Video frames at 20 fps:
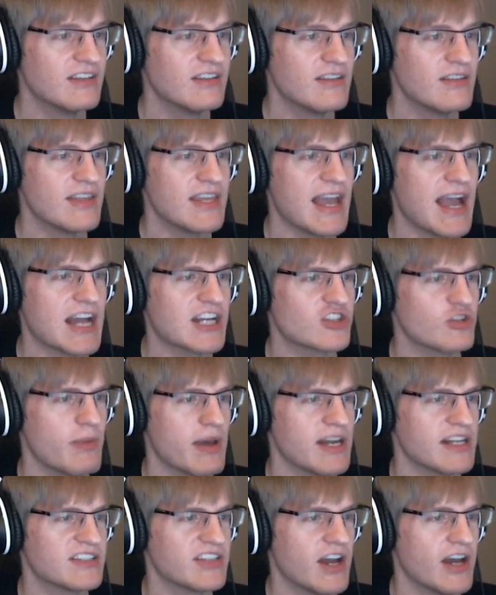The actual
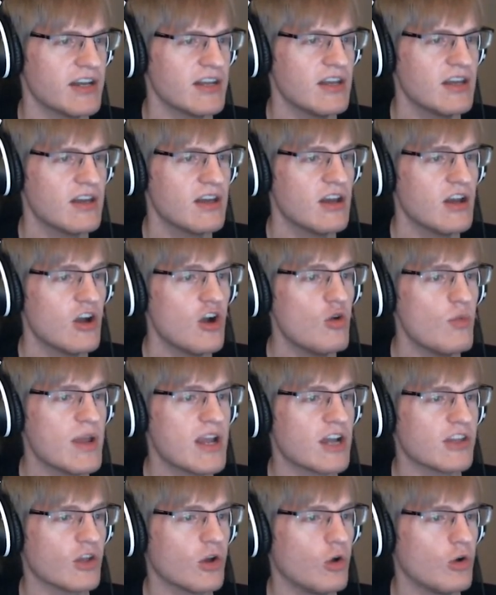Mettaton. Oh, we
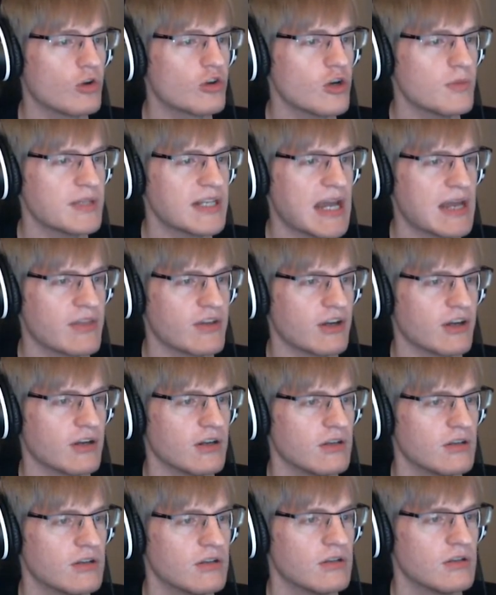got the whole group together.
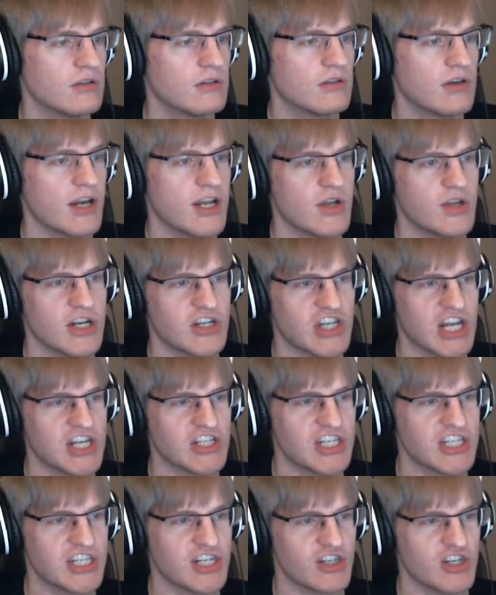Are you gonna change
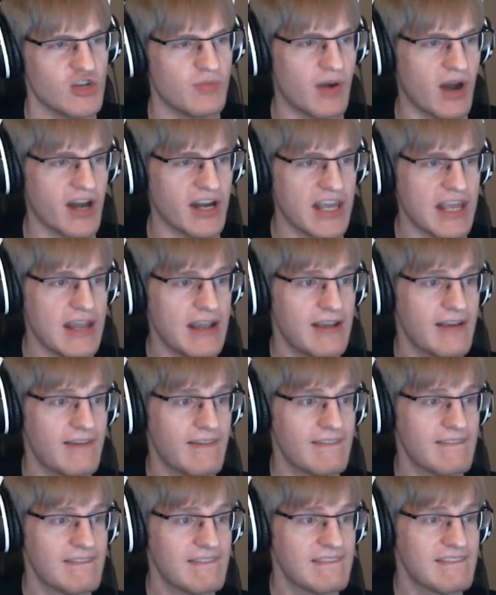into your new body?
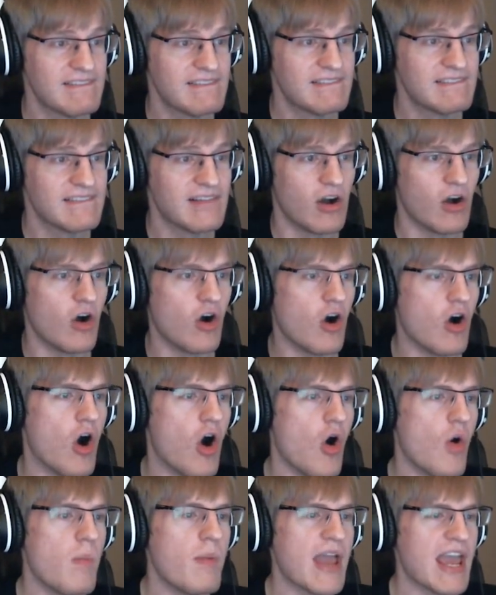
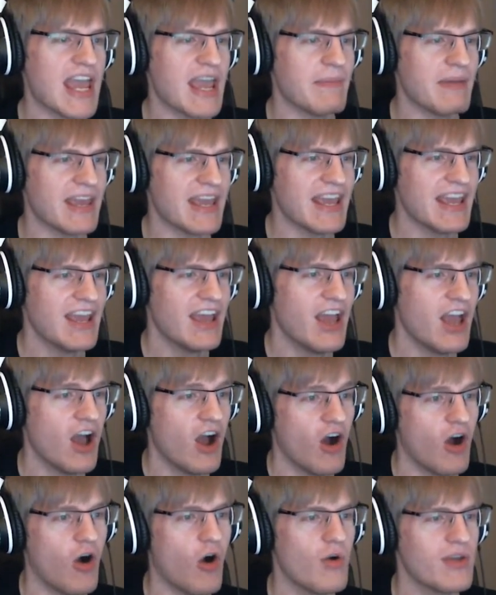Oh, baby.
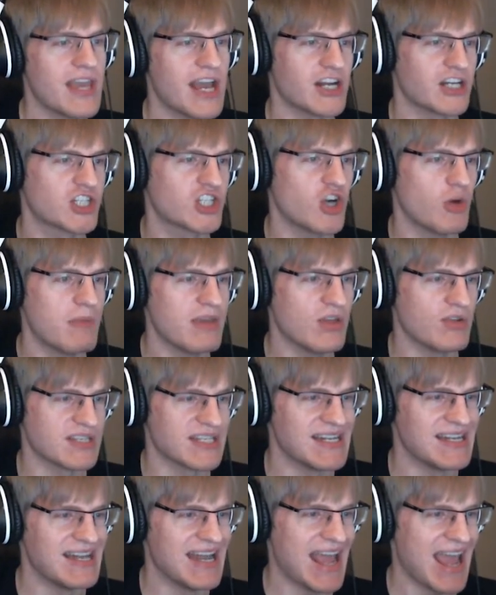Oh yeah, show me those
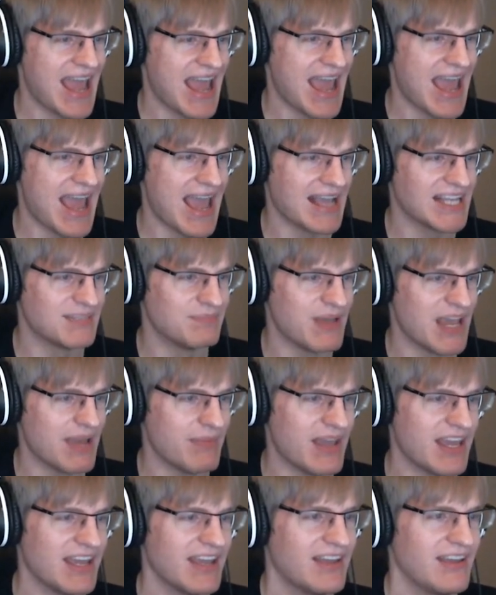legs,
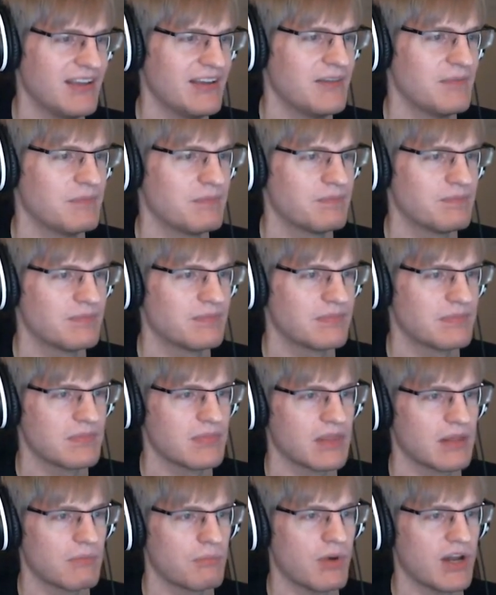baby.
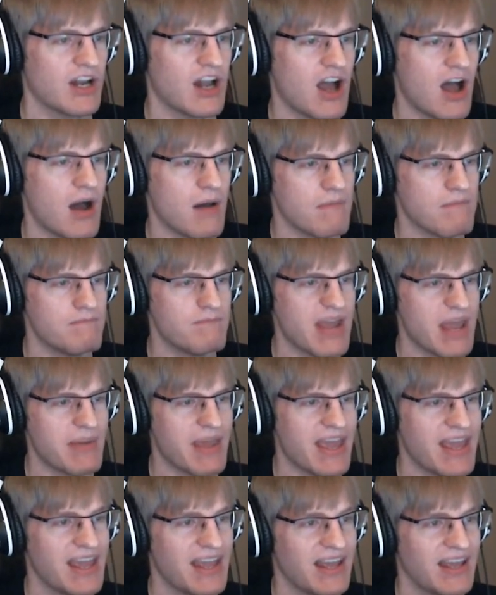Bring it on,
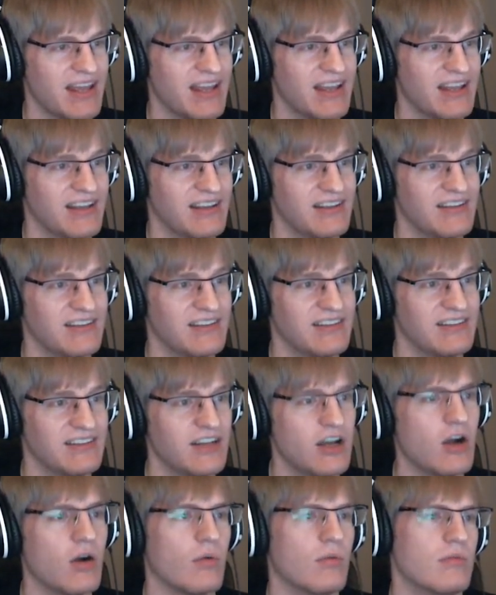baby.
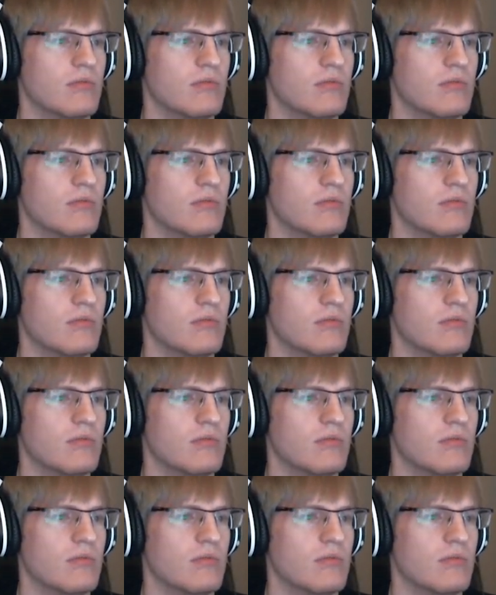Oh.